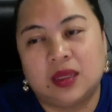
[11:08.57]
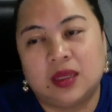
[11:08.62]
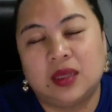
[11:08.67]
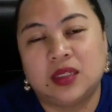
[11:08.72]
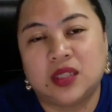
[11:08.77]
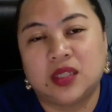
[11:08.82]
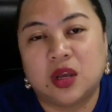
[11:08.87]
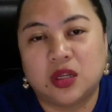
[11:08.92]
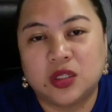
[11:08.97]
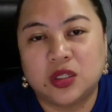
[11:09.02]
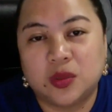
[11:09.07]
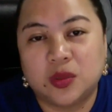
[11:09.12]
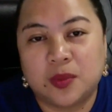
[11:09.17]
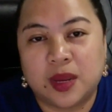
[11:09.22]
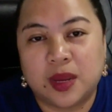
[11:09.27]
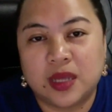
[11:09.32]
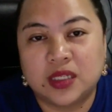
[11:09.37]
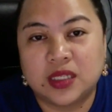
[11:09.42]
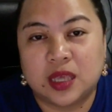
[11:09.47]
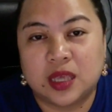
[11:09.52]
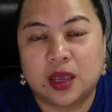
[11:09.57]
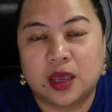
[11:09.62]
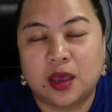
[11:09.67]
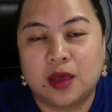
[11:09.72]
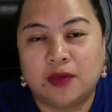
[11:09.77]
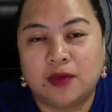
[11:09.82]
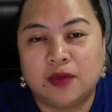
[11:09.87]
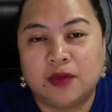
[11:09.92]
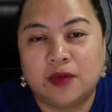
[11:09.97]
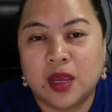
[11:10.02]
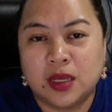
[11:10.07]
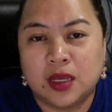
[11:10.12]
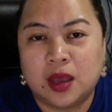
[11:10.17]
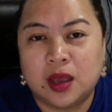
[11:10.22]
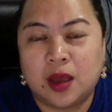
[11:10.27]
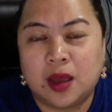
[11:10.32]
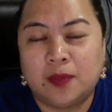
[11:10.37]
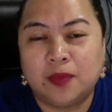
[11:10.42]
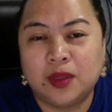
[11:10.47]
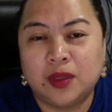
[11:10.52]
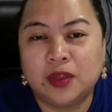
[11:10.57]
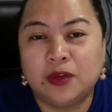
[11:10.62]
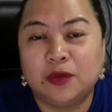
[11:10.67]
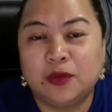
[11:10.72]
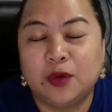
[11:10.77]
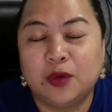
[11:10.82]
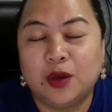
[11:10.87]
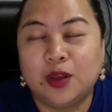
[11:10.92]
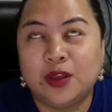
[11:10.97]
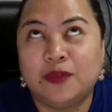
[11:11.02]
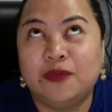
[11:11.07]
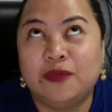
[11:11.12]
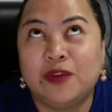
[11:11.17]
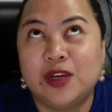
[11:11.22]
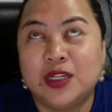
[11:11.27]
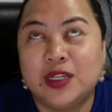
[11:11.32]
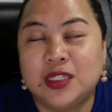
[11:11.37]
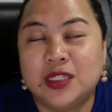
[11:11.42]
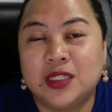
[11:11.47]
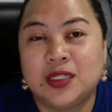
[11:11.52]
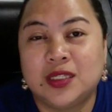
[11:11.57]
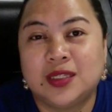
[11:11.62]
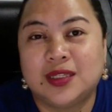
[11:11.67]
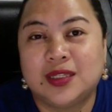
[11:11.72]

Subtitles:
It's also myself. On the first